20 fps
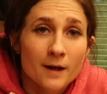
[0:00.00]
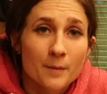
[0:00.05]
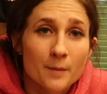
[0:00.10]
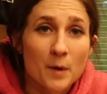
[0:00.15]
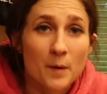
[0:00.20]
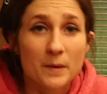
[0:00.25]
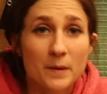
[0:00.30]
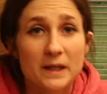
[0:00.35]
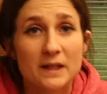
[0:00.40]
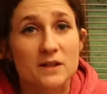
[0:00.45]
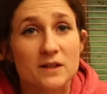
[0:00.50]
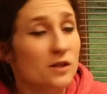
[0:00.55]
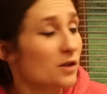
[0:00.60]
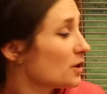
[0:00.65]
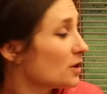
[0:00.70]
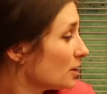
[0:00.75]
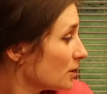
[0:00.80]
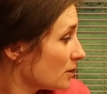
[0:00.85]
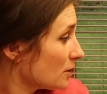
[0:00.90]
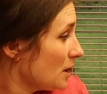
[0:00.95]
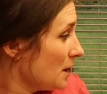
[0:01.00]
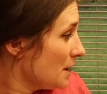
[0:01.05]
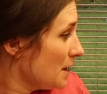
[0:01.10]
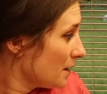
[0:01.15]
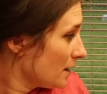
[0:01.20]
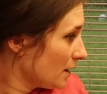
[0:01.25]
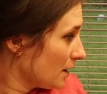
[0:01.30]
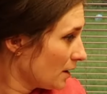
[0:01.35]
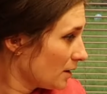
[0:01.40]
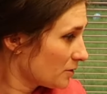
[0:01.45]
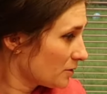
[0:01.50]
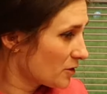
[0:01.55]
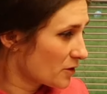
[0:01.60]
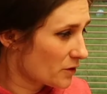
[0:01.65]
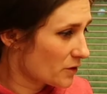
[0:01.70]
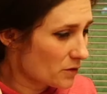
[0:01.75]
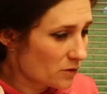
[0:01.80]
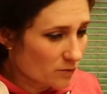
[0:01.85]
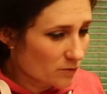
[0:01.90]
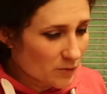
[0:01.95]
Bauble kits are done.
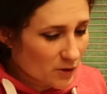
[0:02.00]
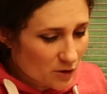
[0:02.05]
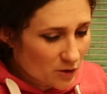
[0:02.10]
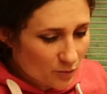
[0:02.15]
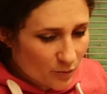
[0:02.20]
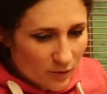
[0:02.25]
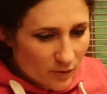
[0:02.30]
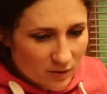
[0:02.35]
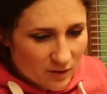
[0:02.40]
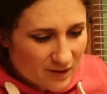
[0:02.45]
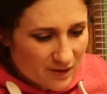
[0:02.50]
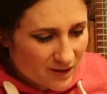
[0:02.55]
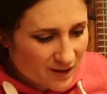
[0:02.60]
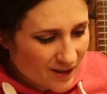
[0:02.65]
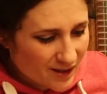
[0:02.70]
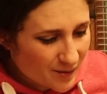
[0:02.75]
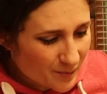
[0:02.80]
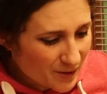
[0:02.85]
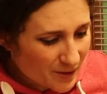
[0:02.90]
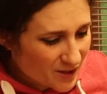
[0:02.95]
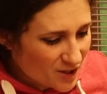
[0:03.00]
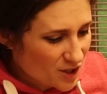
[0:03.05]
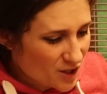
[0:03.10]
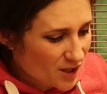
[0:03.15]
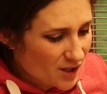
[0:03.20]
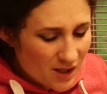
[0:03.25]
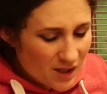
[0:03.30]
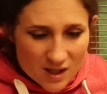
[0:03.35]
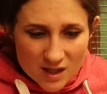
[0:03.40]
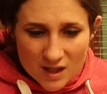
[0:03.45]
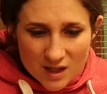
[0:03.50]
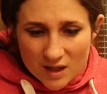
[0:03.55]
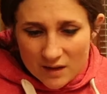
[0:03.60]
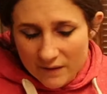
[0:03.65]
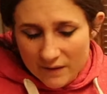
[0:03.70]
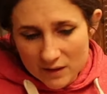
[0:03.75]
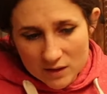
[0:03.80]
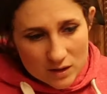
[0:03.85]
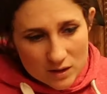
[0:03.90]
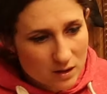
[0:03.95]
Just stuck my jumper on because it's getting a bit chilly in here
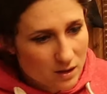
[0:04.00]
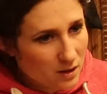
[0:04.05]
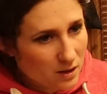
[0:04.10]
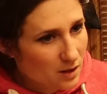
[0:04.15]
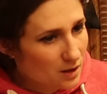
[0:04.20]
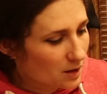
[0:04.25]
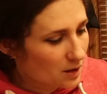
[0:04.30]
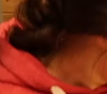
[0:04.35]
actually.